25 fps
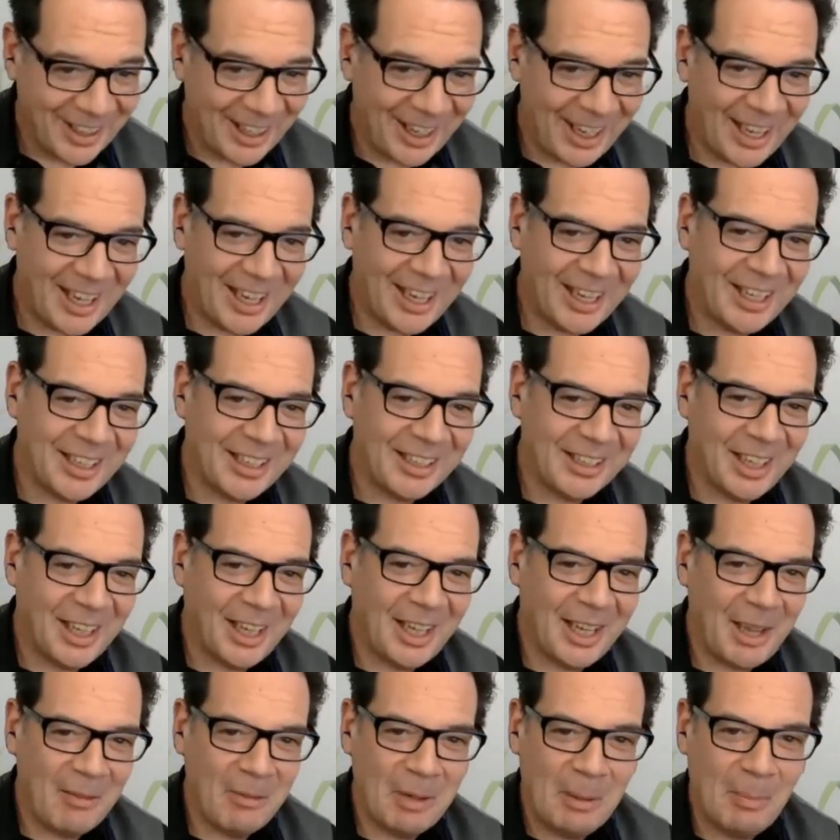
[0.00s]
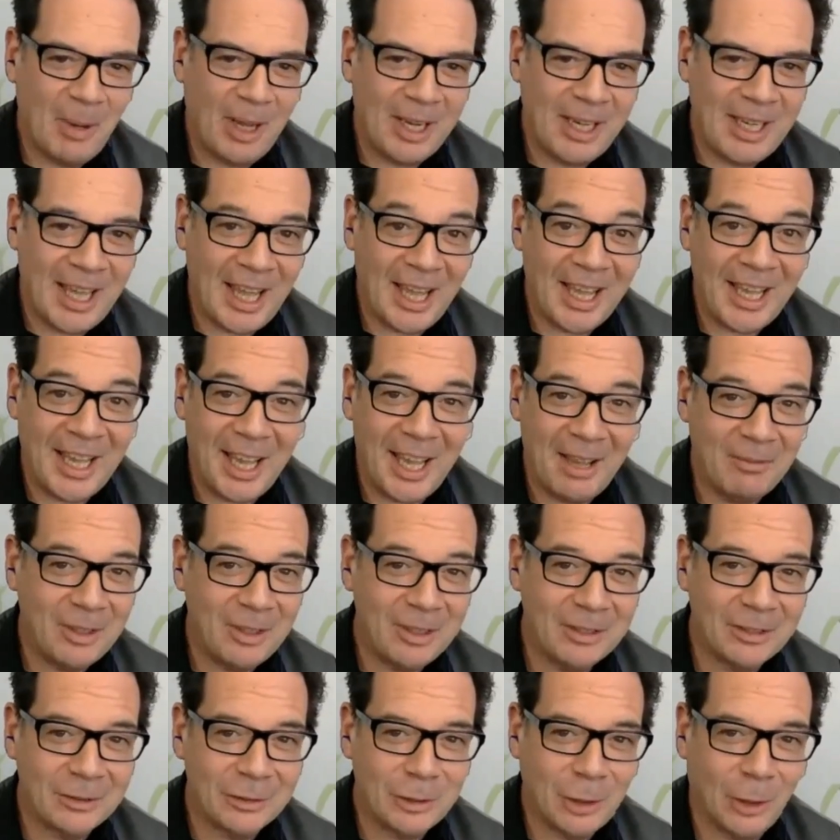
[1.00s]
And uh, everybody, I
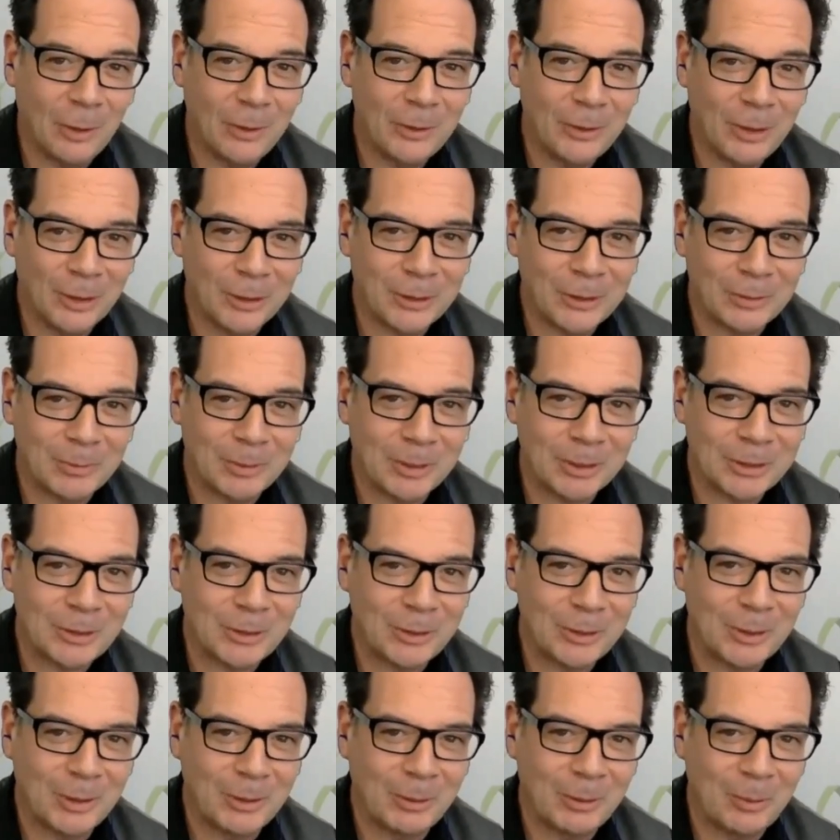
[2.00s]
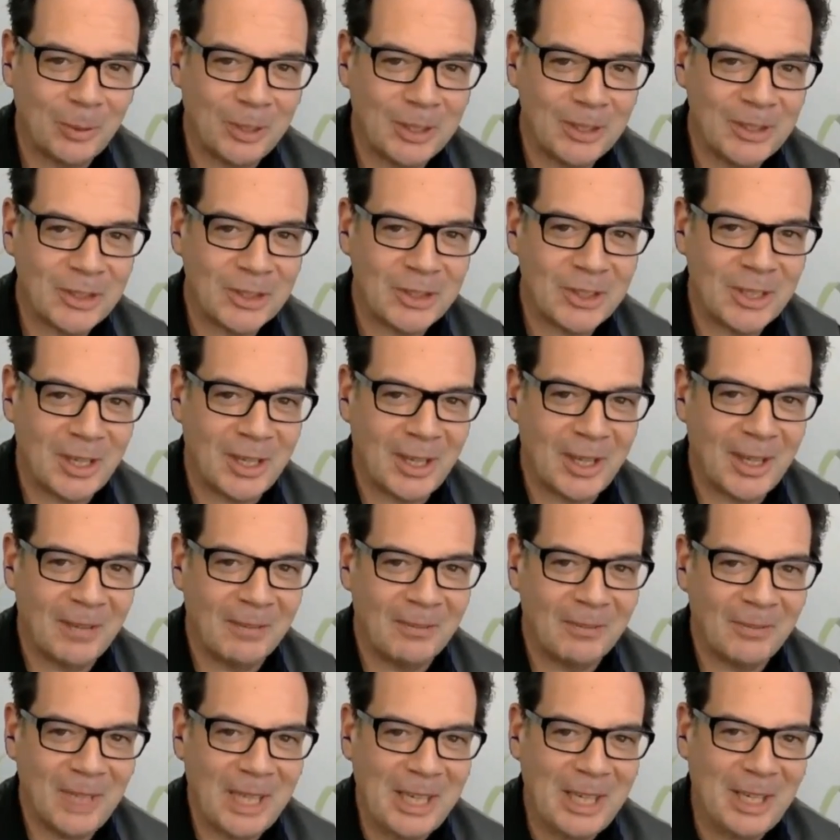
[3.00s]
haven't told Dr. McDougall which
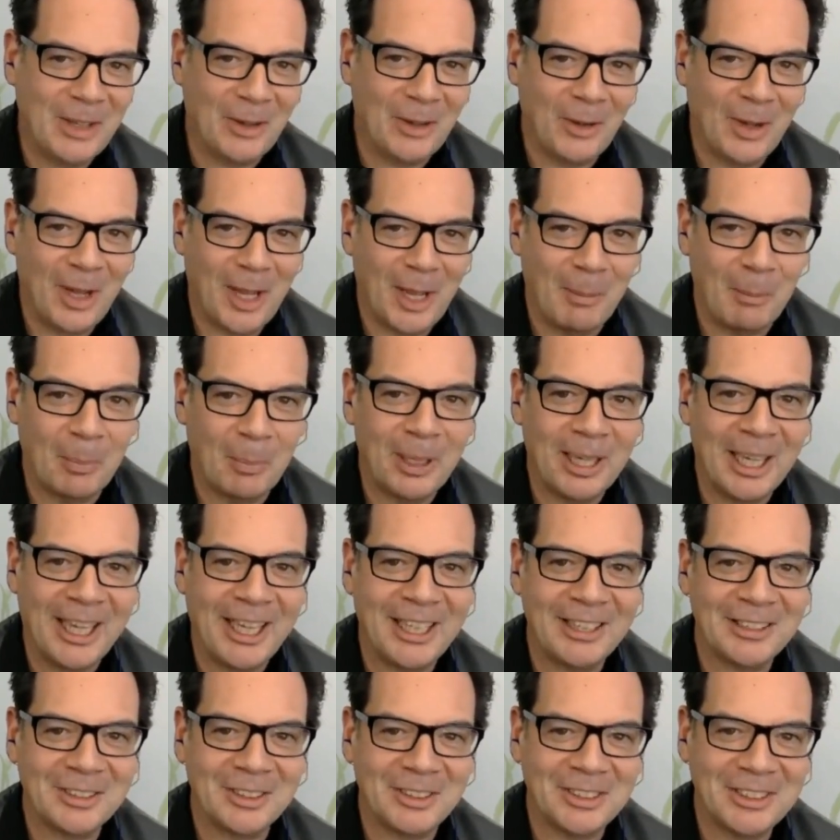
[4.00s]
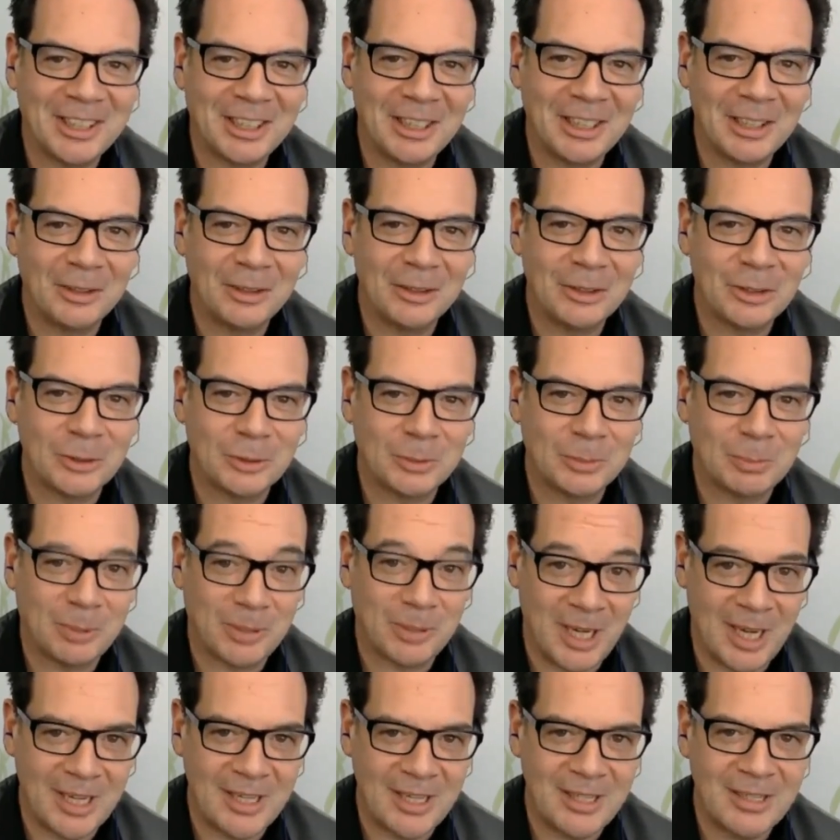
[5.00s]
uh, video I'm playing, so it's a little
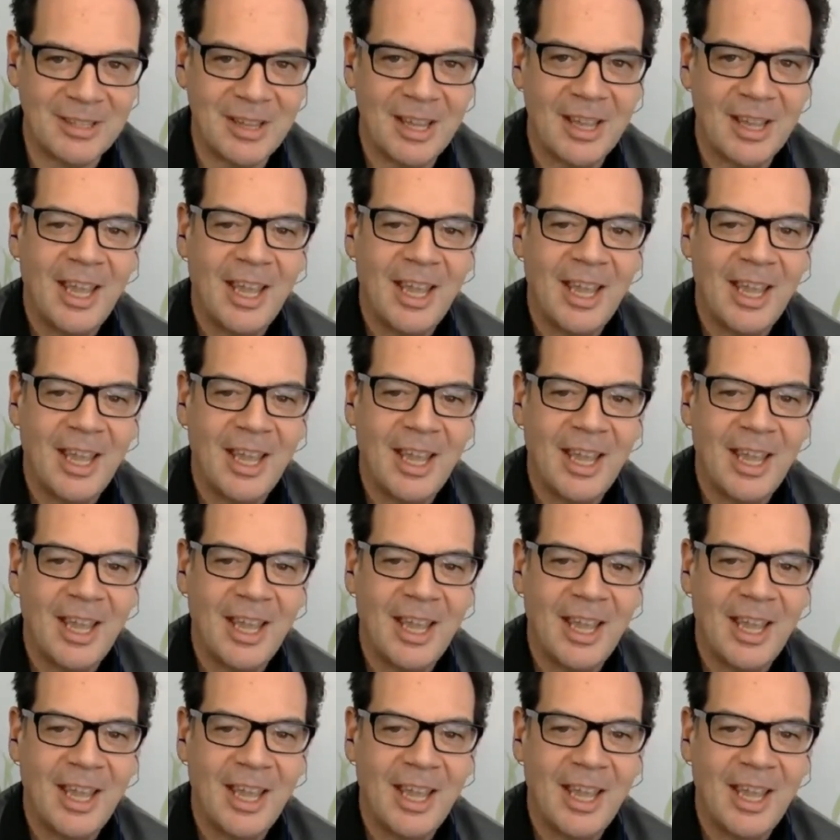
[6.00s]
surprise.